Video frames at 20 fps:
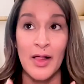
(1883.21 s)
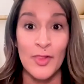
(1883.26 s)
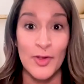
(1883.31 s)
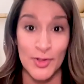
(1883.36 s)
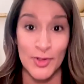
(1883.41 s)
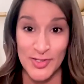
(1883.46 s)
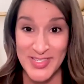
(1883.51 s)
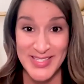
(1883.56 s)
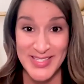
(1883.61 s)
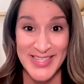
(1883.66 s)

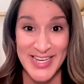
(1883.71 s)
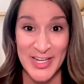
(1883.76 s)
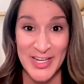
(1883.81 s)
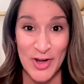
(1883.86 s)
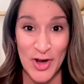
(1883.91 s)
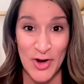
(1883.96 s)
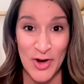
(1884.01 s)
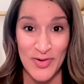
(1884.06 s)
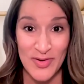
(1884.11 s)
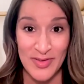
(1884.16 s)
Learn to say
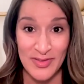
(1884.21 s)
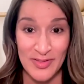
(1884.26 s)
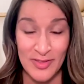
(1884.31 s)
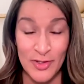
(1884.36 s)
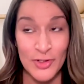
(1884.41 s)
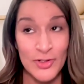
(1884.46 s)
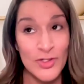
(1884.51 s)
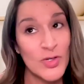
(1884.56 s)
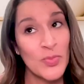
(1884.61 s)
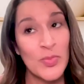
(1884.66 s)
no.
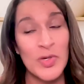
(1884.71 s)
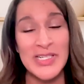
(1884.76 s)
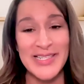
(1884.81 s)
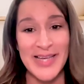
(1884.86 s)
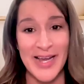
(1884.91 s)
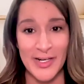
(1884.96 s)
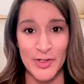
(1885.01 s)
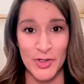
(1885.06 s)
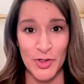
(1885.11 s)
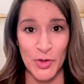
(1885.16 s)
Learn to
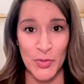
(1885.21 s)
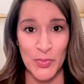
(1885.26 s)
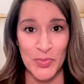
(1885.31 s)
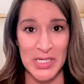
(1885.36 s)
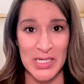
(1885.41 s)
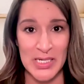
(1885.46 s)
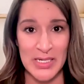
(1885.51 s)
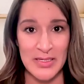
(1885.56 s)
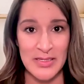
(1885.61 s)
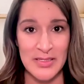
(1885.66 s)
protect your
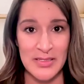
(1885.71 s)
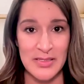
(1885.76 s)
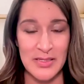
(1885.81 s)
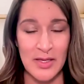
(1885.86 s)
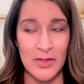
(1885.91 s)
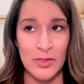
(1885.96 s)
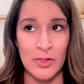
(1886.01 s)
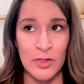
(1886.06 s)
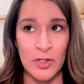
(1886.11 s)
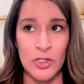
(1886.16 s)
peace.
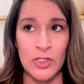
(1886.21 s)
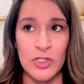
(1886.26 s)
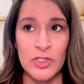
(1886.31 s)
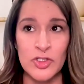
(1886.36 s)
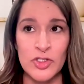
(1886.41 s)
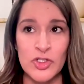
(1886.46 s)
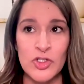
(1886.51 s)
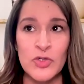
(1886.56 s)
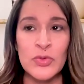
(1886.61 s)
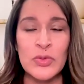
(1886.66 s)

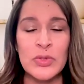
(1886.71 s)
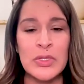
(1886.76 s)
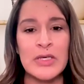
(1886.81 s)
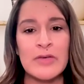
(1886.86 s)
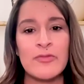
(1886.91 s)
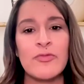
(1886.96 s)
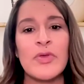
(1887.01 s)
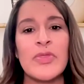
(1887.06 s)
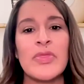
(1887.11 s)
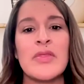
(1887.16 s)
Learn to
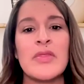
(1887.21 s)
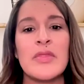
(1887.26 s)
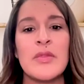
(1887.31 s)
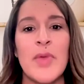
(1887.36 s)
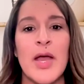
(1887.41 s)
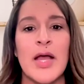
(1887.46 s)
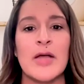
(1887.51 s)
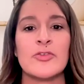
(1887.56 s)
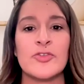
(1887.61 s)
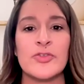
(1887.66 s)
live within the
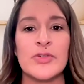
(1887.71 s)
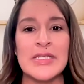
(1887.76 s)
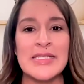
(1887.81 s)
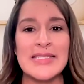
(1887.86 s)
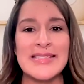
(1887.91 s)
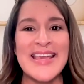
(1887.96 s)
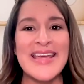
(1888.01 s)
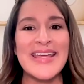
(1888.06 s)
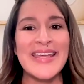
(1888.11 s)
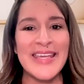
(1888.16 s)

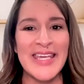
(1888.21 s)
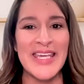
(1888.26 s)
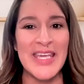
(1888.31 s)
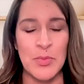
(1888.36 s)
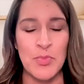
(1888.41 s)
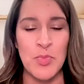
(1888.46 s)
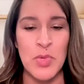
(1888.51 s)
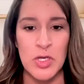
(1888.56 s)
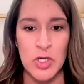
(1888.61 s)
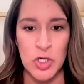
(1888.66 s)
boundaries that
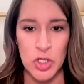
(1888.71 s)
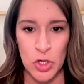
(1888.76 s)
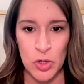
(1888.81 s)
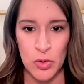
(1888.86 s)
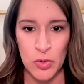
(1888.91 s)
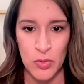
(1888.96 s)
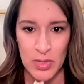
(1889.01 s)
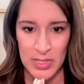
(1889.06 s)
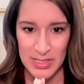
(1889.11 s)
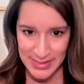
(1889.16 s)
keep
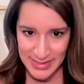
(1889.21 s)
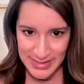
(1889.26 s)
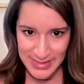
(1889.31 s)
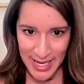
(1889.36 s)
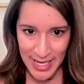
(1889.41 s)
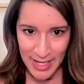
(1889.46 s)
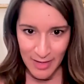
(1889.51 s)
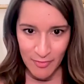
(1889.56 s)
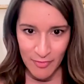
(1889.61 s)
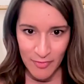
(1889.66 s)
you
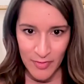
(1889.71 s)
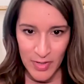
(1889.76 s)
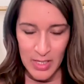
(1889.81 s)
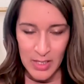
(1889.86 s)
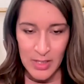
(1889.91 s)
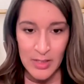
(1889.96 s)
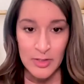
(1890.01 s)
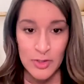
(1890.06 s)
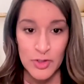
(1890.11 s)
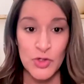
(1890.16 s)
safe,
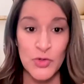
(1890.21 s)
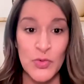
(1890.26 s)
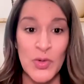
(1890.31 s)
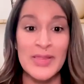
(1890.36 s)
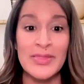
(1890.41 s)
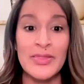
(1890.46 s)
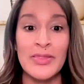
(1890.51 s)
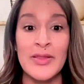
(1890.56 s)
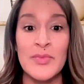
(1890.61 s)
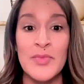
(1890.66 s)
to
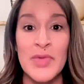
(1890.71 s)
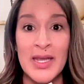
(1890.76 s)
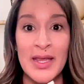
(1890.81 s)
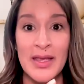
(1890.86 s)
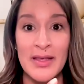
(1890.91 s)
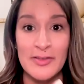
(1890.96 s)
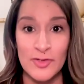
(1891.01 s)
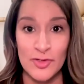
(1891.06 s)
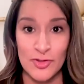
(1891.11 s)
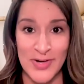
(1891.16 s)

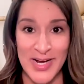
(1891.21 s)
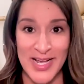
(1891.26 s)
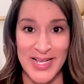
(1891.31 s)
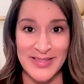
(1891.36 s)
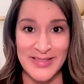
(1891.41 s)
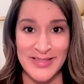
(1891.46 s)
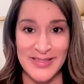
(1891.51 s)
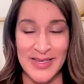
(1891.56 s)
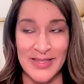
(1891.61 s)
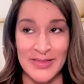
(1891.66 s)
eliminate
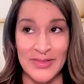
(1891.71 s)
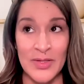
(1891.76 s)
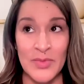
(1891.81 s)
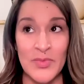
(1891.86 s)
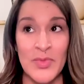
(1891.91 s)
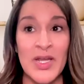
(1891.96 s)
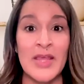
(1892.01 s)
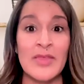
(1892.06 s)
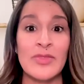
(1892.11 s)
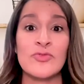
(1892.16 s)
stress,
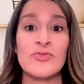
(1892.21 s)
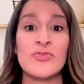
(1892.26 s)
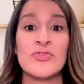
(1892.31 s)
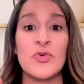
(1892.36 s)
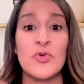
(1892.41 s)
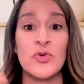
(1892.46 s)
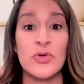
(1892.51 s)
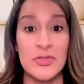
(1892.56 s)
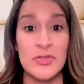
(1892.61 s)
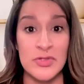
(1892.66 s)
eliminate those
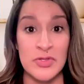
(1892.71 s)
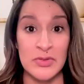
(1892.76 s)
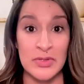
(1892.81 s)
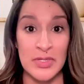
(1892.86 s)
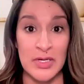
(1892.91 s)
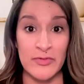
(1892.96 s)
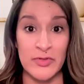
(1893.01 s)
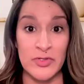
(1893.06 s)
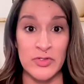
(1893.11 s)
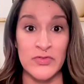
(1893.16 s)
cortisone
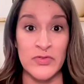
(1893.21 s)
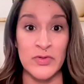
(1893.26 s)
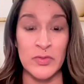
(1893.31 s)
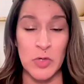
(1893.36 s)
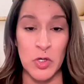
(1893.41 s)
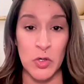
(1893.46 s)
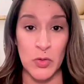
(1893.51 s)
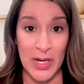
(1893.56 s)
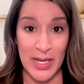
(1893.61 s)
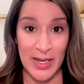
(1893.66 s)
levels from
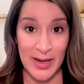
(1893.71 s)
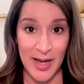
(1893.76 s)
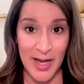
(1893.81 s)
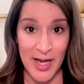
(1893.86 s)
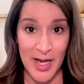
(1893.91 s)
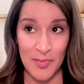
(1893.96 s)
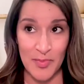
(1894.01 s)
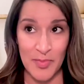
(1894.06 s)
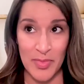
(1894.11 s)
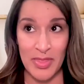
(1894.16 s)
going
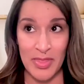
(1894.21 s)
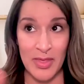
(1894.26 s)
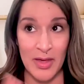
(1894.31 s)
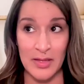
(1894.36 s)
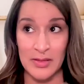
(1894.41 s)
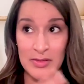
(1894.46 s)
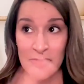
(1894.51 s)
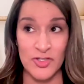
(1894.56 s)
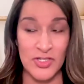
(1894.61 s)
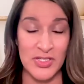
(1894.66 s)
up
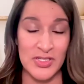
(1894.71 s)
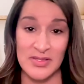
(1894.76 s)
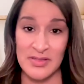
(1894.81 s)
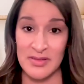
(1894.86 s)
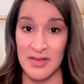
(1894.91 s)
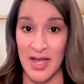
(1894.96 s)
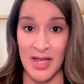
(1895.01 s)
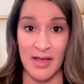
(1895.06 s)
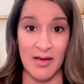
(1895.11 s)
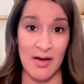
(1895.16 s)
that just
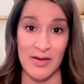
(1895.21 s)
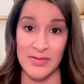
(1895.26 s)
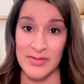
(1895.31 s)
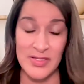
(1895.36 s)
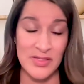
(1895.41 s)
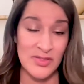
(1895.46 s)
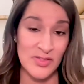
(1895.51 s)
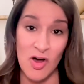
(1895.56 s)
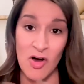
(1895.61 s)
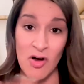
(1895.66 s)
like
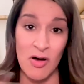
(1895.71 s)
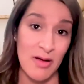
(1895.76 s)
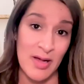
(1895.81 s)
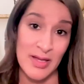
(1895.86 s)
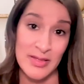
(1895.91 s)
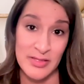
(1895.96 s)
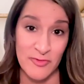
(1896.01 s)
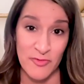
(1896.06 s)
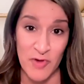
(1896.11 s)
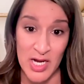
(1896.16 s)
causes all
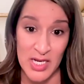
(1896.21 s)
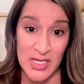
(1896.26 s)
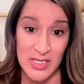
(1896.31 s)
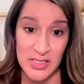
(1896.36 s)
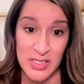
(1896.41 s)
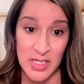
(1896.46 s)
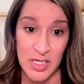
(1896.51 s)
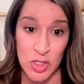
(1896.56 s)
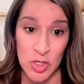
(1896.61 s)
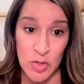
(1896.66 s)
kinds of
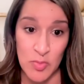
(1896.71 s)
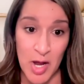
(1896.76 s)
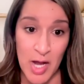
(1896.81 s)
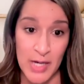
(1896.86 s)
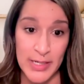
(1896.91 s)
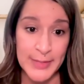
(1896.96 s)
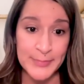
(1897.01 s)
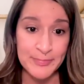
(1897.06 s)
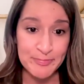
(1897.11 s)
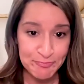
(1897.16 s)
ruckus in your
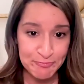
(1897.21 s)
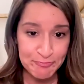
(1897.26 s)
body.